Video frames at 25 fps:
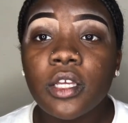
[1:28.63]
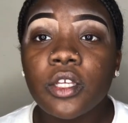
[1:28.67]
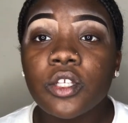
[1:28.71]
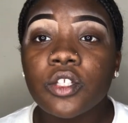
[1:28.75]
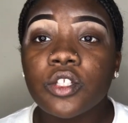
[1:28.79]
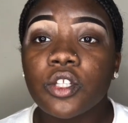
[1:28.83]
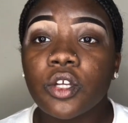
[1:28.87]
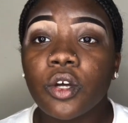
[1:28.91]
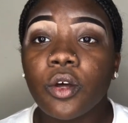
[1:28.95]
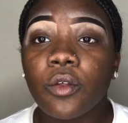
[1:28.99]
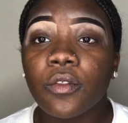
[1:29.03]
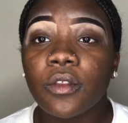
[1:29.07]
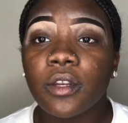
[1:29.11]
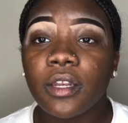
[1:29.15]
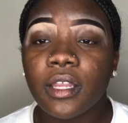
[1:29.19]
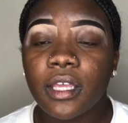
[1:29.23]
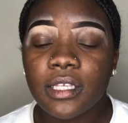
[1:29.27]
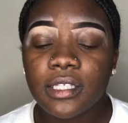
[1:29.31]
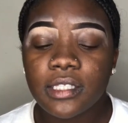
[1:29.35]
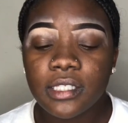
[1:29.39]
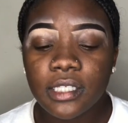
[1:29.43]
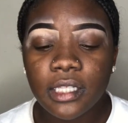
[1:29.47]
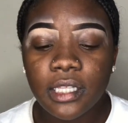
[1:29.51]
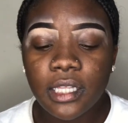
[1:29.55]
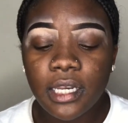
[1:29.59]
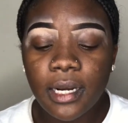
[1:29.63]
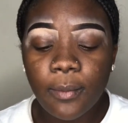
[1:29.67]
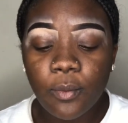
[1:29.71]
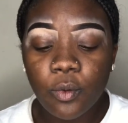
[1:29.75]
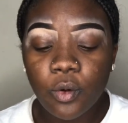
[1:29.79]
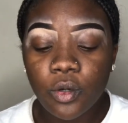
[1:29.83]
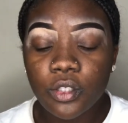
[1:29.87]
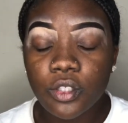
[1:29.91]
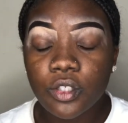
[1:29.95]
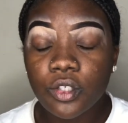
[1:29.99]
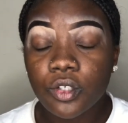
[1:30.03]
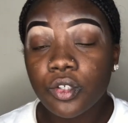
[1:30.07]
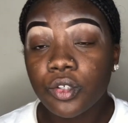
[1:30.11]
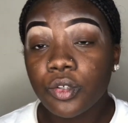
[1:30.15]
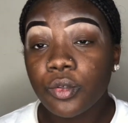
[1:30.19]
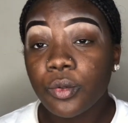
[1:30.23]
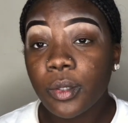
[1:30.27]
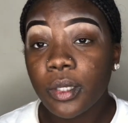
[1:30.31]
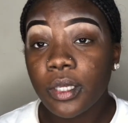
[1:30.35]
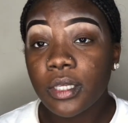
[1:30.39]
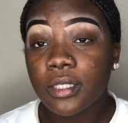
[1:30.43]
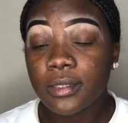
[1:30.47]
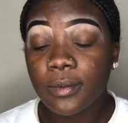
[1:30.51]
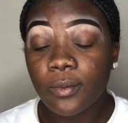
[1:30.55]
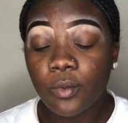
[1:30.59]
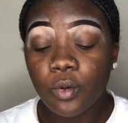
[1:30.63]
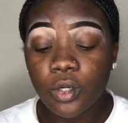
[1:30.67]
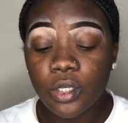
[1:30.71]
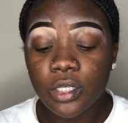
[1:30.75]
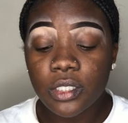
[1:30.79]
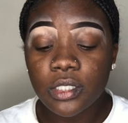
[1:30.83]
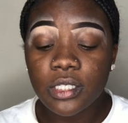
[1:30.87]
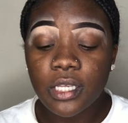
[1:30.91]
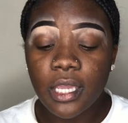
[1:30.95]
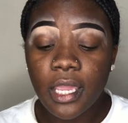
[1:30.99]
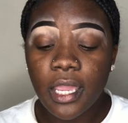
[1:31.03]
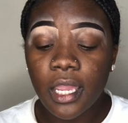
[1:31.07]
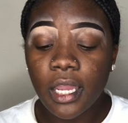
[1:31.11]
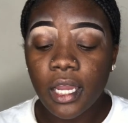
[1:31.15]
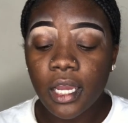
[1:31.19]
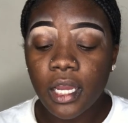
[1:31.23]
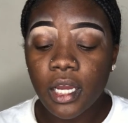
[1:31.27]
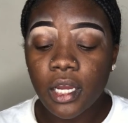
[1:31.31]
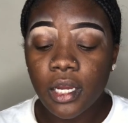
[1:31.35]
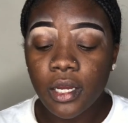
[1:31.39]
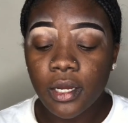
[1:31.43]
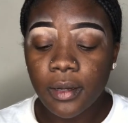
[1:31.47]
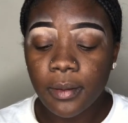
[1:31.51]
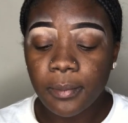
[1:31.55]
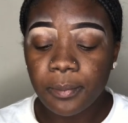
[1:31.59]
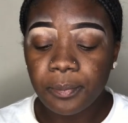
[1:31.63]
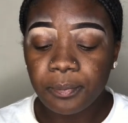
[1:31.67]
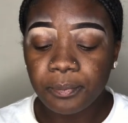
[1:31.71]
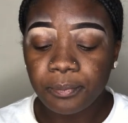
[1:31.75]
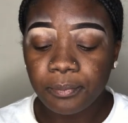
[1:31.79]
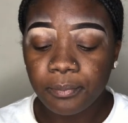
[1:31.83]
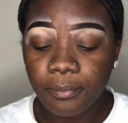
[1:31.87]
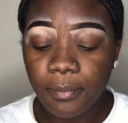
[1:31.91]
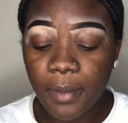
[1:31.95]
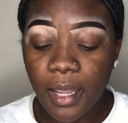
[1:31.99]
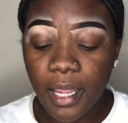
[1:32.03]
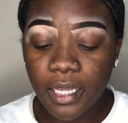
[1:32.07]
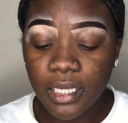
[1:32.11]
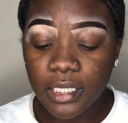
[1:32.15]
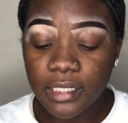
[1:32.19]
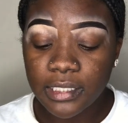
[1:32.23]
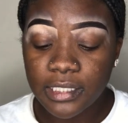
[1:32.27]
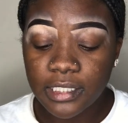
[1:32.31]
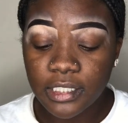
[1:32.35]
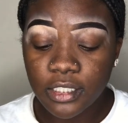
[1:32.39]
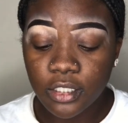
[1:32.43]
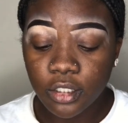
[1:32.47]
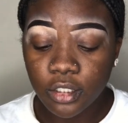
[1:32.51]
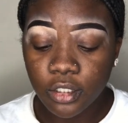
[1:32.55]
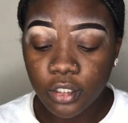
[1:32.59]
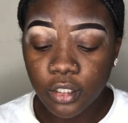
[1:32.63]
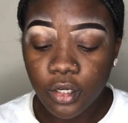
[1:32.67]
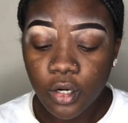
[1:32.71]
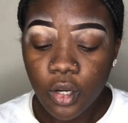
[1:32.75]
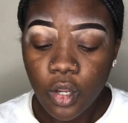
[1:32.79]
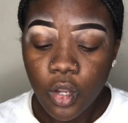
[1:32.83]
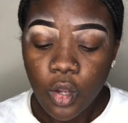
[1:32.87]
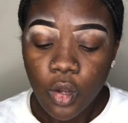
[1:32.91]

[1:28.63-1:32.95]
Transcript: So the next thing that I'm going to do is I'm going to take my concealer,